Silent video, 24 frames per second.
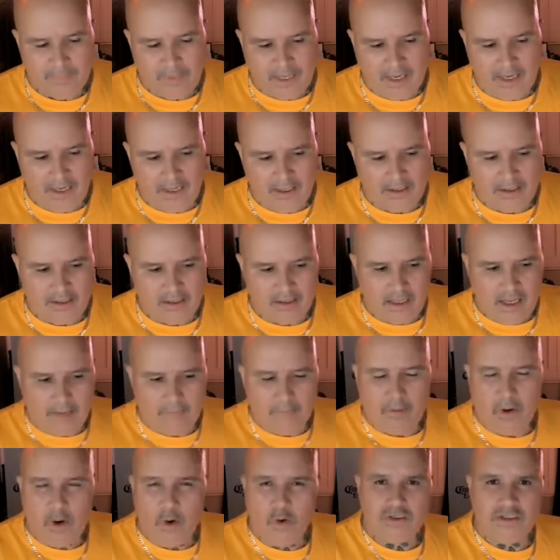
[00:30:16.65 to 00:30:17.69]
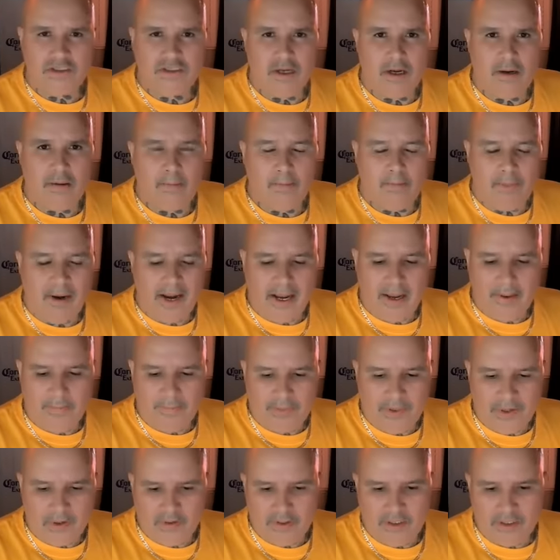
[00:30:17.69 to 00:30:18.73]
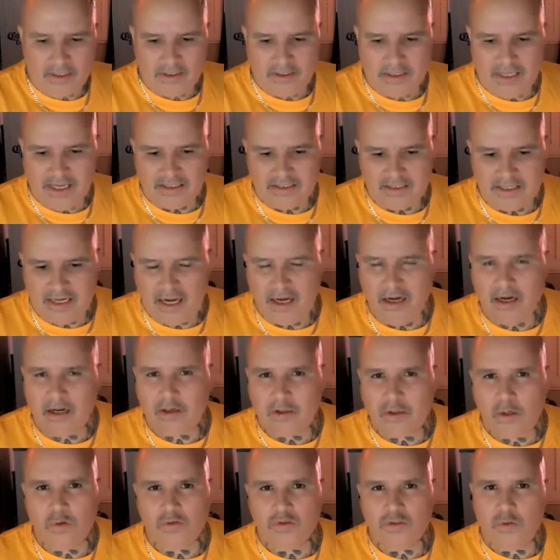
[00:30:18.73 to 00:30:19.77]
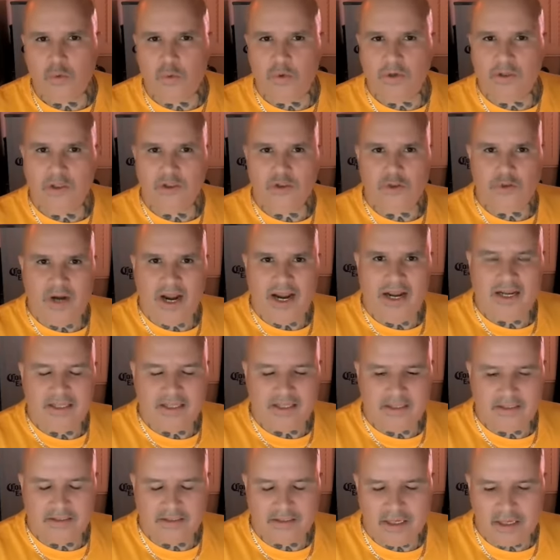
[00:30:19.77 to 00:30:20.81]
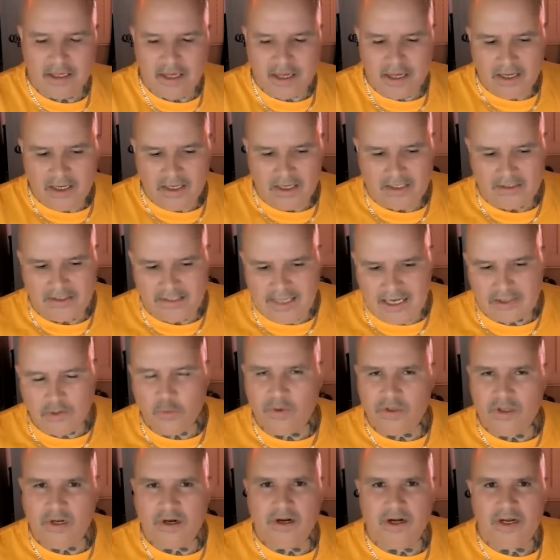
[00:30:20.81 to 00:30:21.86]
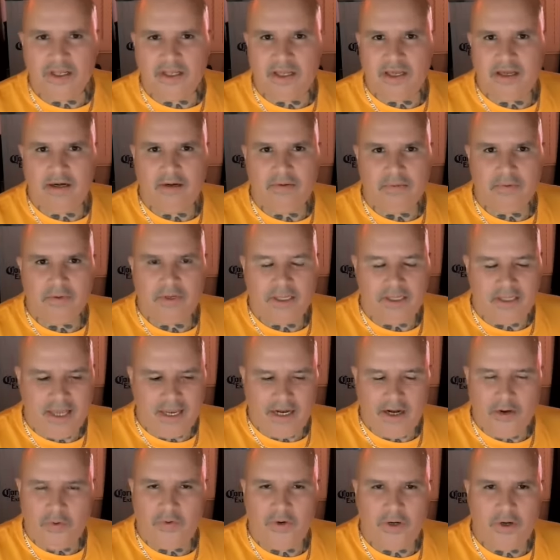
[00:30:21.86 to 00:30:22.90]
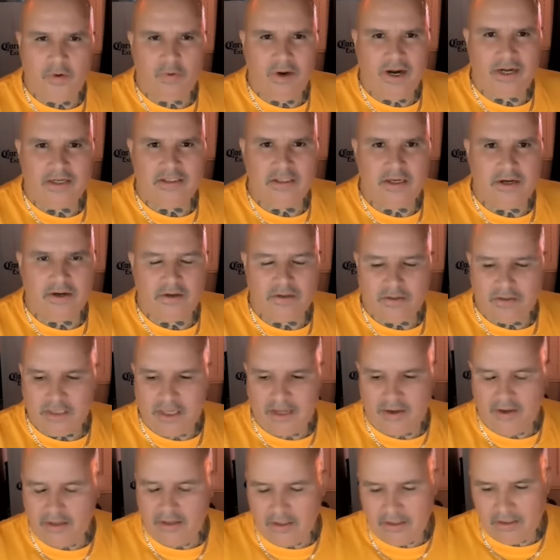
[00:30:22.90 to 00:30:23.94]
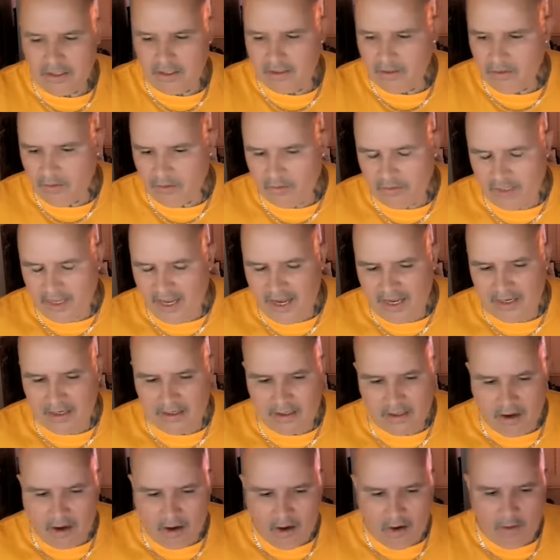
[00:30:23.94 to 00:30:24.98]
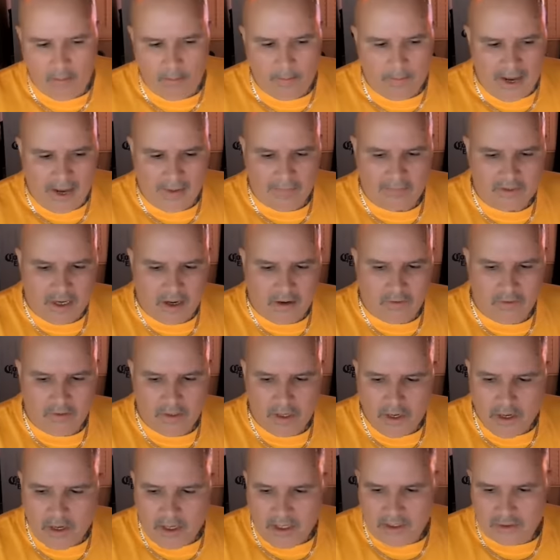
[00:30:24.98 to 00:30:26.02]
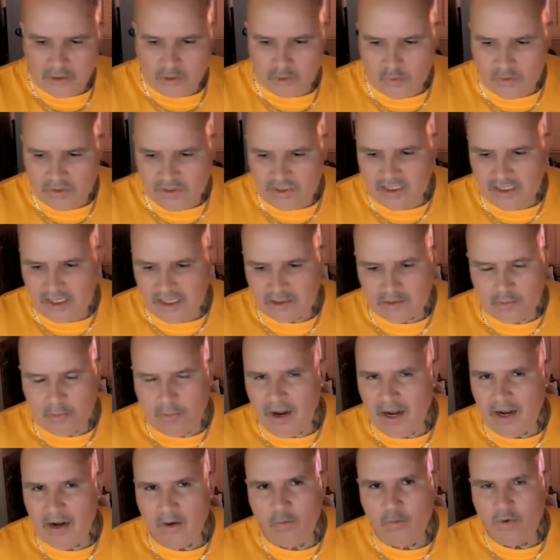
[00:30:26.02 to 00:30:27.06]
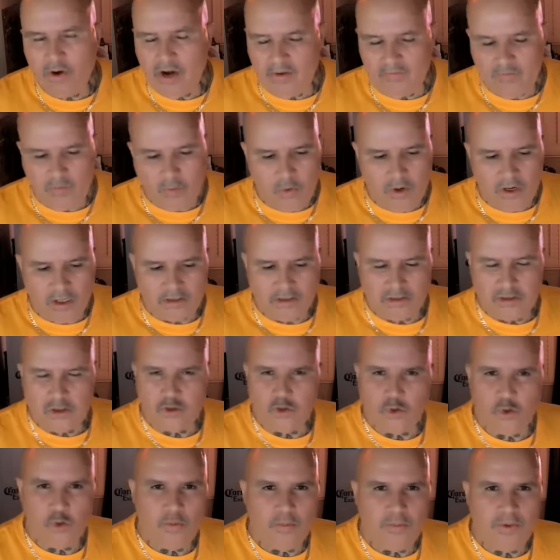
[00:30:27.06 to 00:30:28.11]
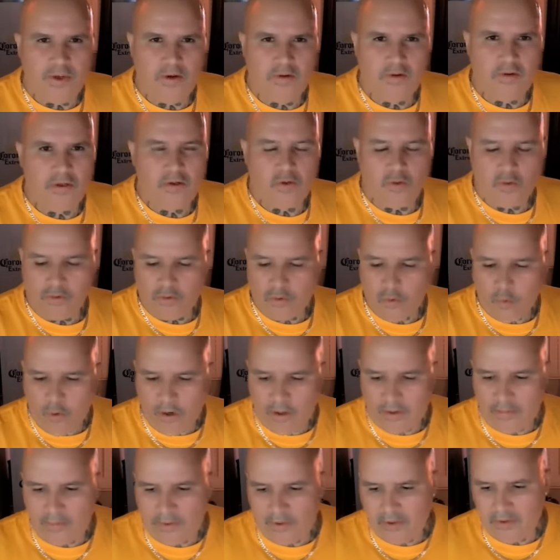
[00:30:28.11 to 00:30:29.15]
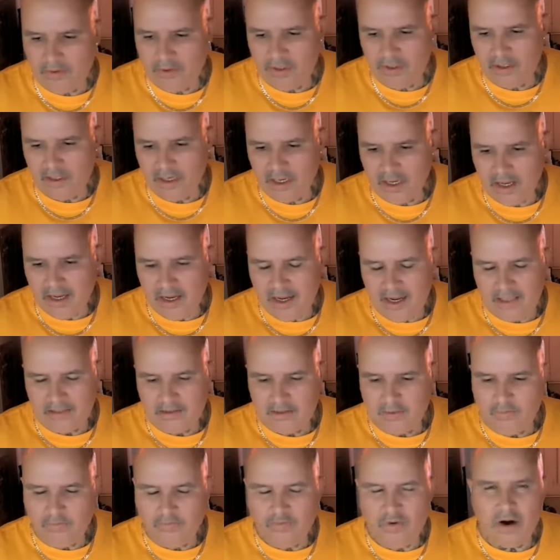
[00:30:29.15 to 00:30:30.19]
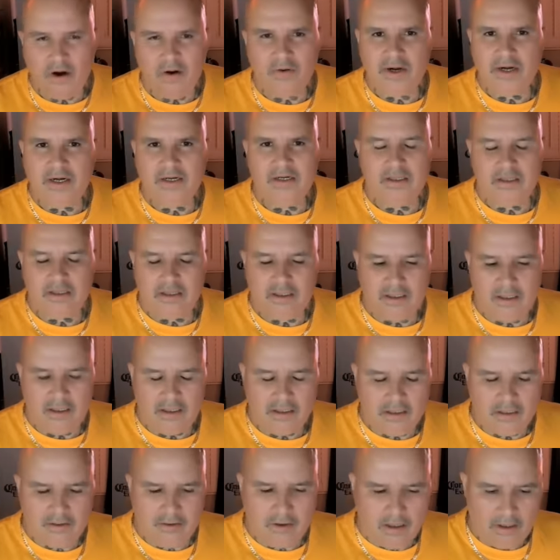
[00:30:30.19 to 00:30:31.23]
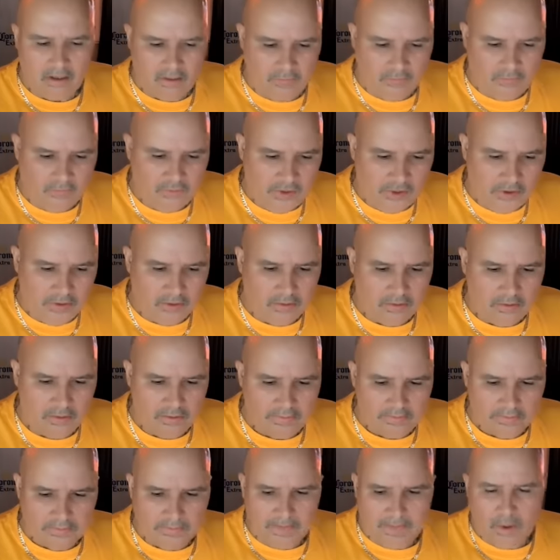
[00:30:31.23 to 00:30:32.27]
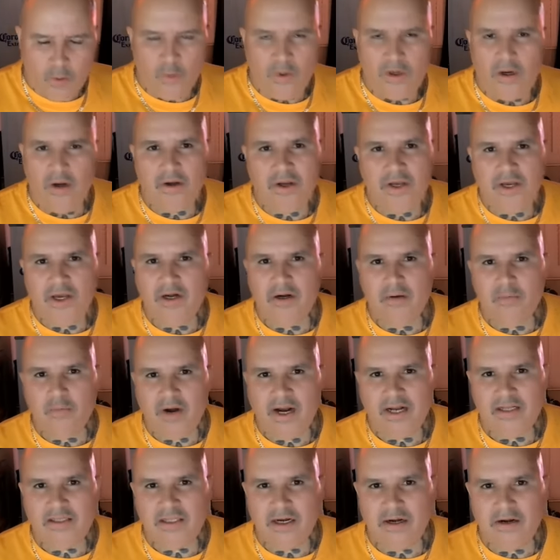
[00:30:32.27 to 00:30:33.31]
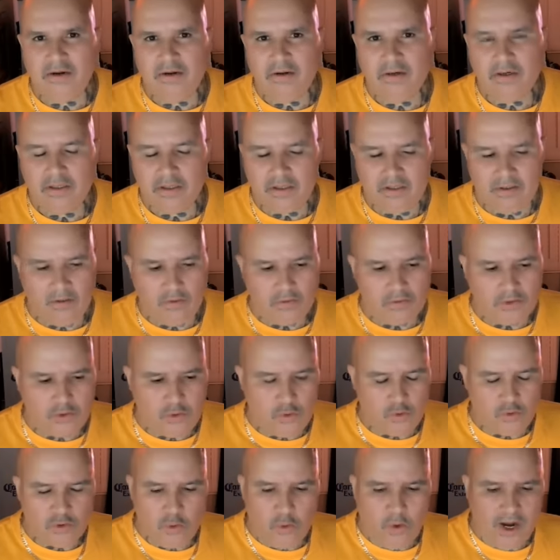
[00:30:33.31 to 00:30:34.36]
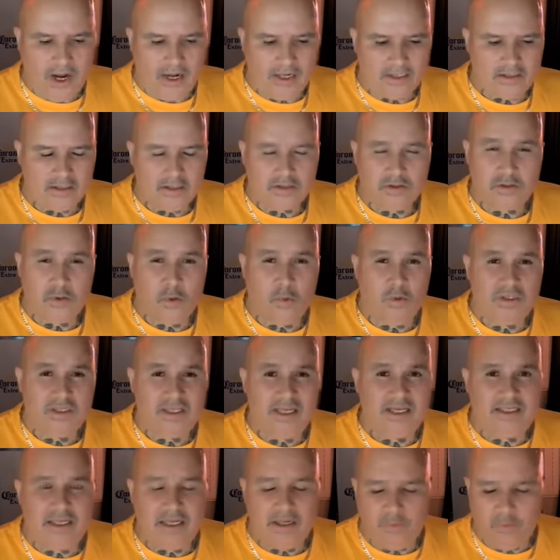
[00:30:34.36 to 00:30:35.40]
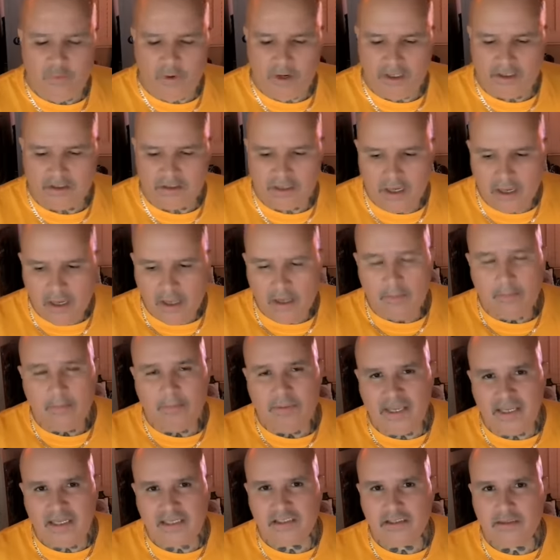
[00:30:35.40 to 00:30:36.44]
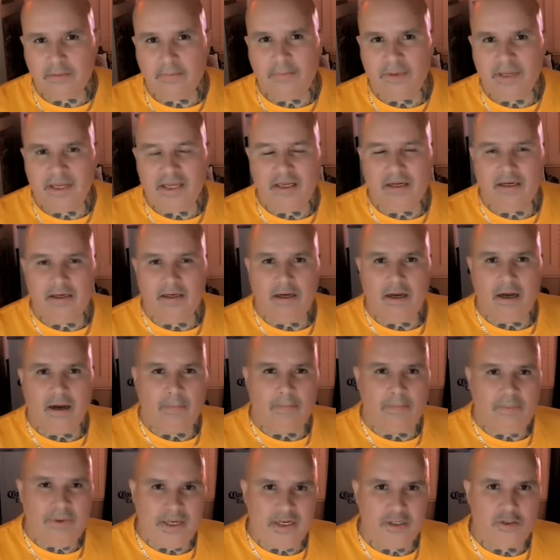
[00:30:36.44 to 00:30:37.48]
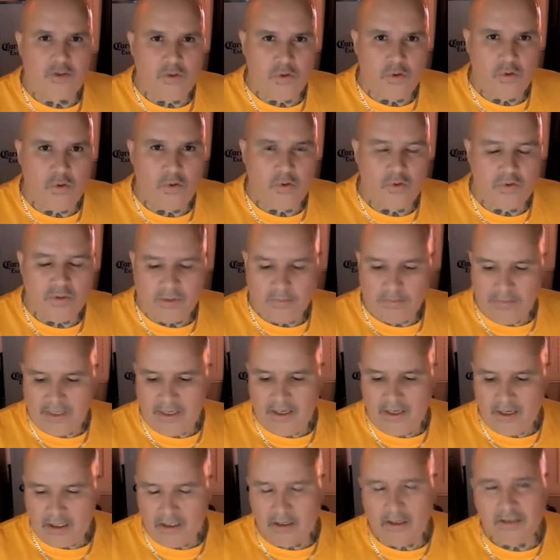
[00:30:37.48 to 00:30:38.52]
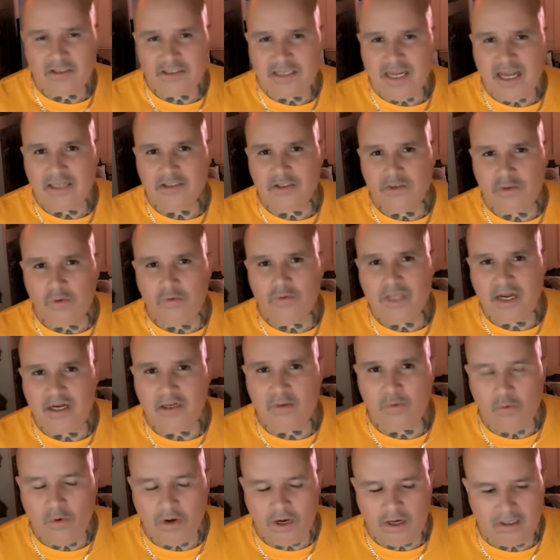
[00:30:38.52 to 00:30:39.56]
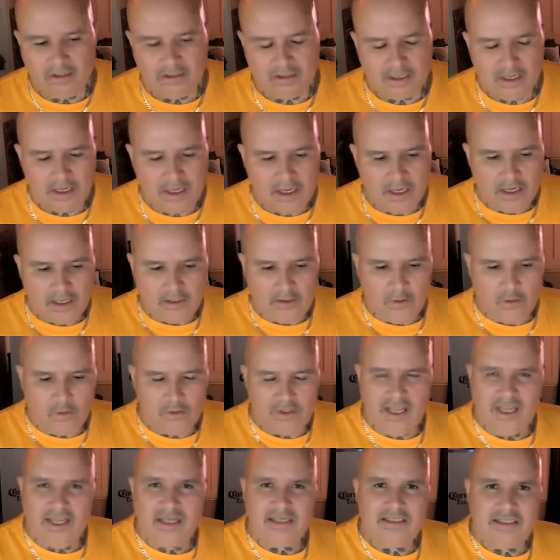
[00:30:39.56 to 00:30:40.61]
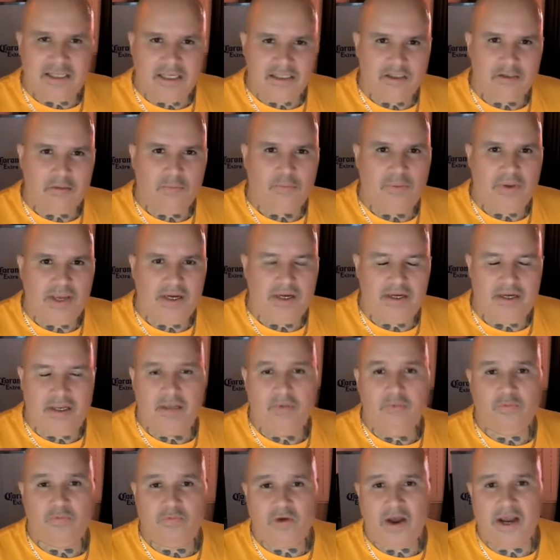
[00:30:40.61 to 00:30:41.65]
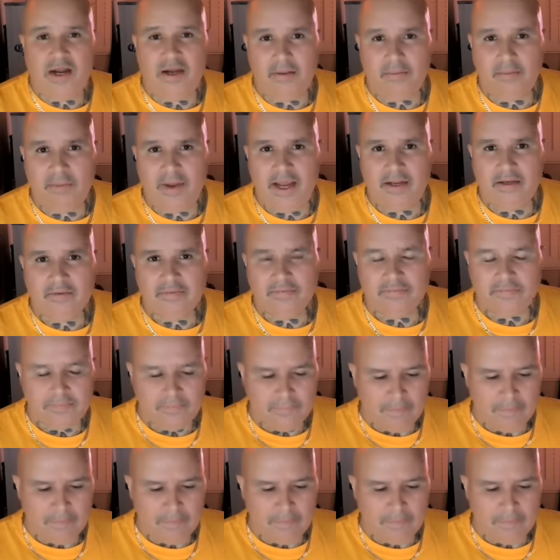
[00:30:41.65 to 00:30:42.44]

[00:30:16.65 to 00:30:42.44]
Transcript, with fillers: and they post up by a building that's kind of close to where the track is because that's where they're going to get him in that area right there. They, they, you know, they had it all mapped out. As soon as he gets by wherever was the two building or the one building at the far end of the of the of the field, we're going to hit him right there. You know, two squads. So what they did was Beast being a big dude, being a good sized dude that he was, you know, they anticipated him fighting back.